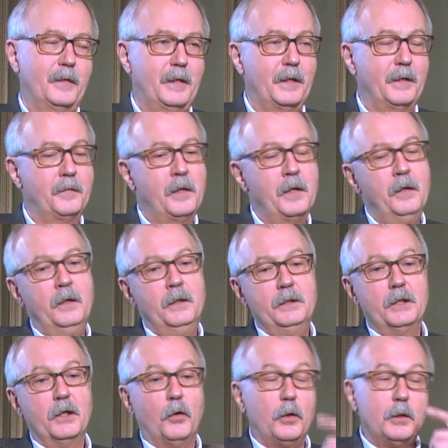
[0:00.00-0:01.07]
Yeah.
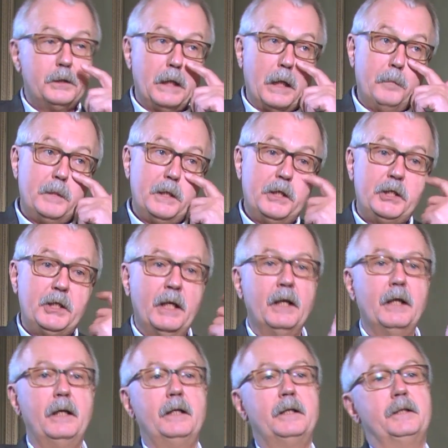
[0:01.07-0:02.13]
The course I'm
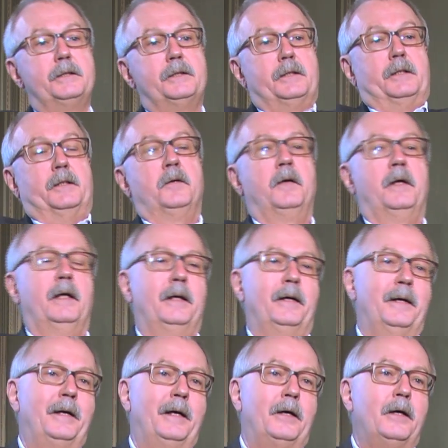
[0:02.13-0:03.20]
teaching is
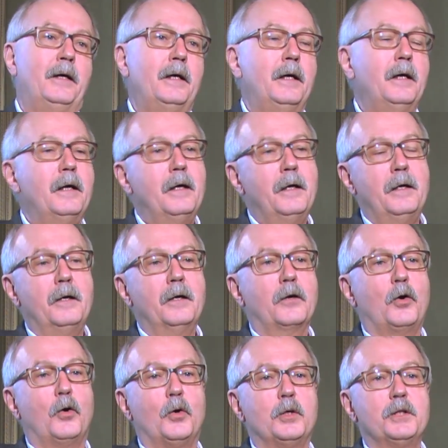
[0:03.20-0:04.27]
a
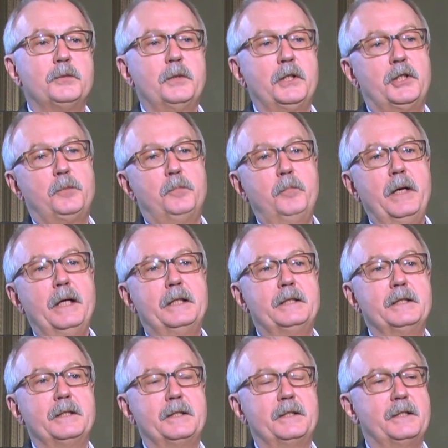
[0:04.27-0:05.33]
course which
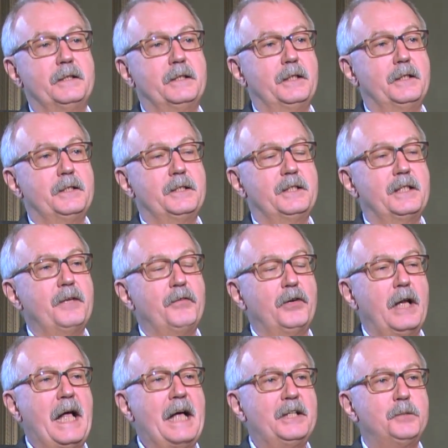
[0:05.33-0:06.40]
mixes
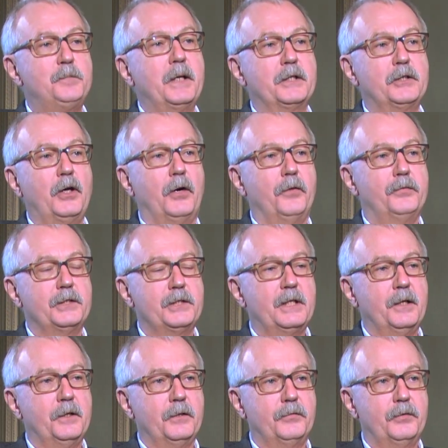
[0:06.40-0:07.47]
several aspects of the
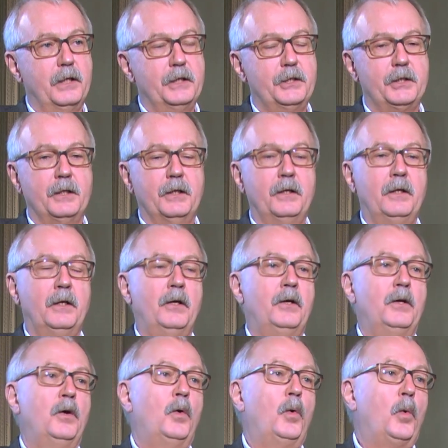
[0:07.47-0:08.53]
study of religion.
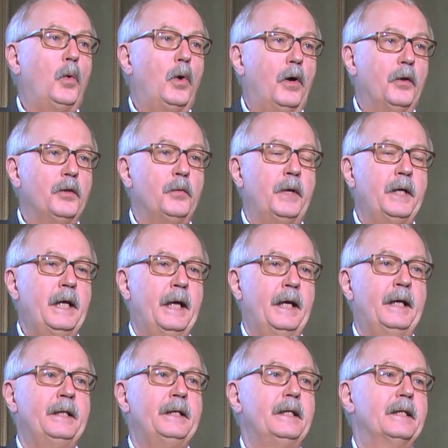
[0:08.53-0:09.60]
On the one
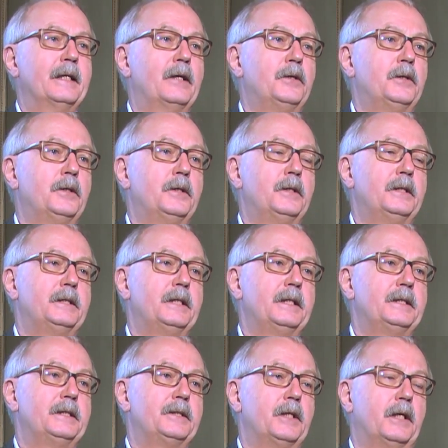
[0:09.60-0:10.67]
hand,
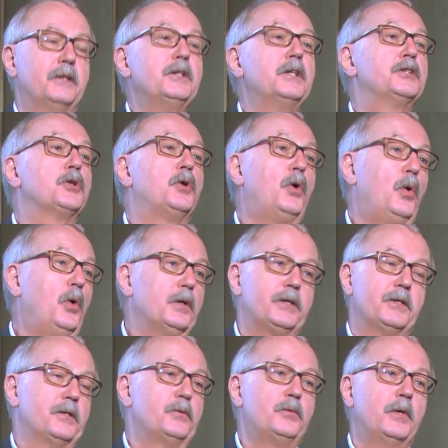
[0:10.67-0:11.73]
it's
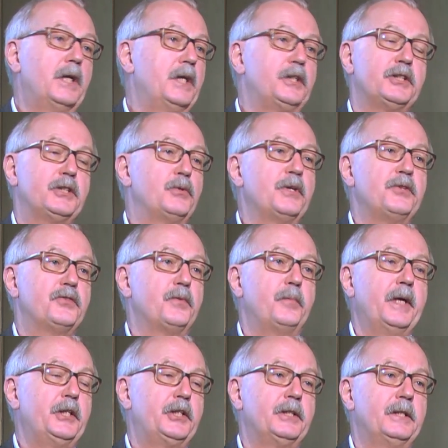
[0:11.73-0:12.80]
called Religious
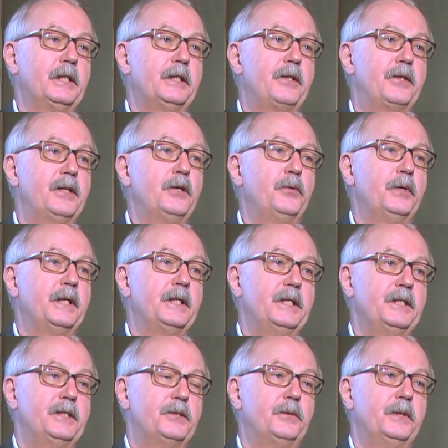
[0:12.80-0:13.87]
Transformation in Theory and
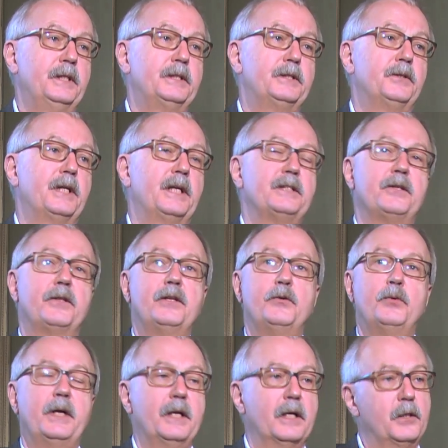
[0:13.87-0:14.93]
History, so there's a
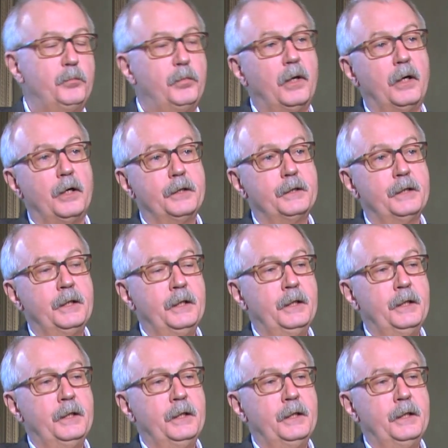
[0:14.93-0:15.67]
theoretical part